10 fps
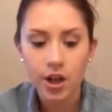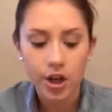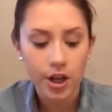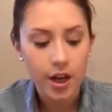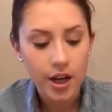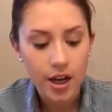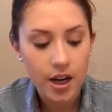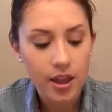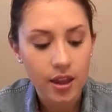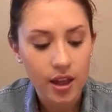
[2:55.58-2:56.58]
or
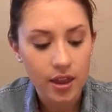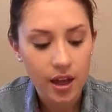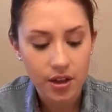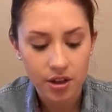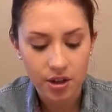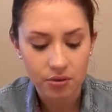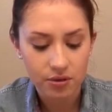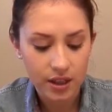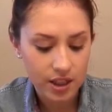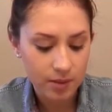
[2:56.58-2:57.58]
anything like that, you know,
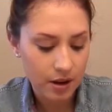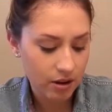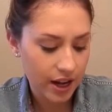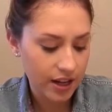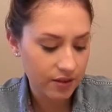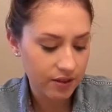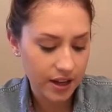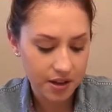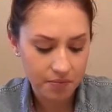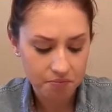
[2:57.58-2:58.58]
they smell kind of
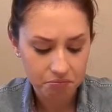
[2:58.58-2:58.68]
like,